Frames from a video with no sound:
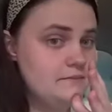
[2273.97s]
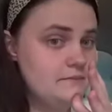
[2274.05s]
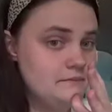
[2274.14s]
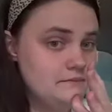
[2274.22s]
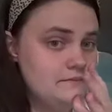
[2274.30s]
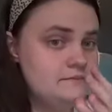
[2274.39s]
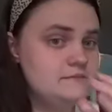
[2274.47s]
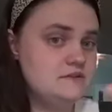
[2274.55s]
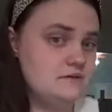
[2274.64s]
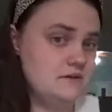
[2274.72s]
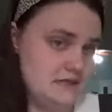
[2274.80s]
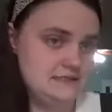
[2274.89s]
Mm-hmm.
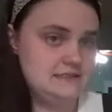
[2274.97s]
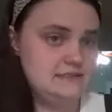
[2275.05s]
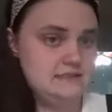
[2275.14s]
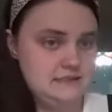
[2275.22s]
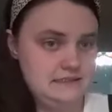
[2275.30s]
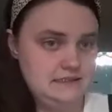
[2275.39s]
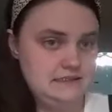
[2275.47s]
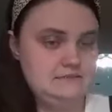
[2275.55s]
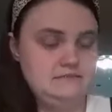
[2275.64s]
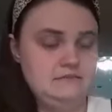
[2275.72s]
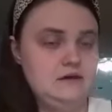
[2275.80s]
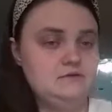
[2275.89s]
So S
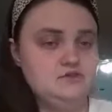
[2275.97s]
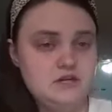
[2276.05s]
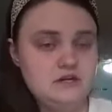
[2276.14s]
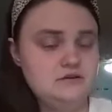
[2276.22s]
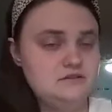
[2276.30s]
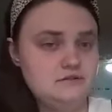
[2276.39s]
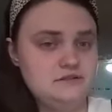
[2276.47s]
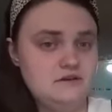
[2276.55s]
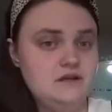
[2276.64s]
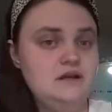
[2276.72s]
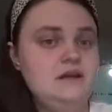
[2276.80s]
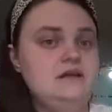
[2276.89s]
T. I'm trying to go slower.
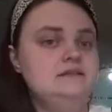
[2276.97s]
Sorry.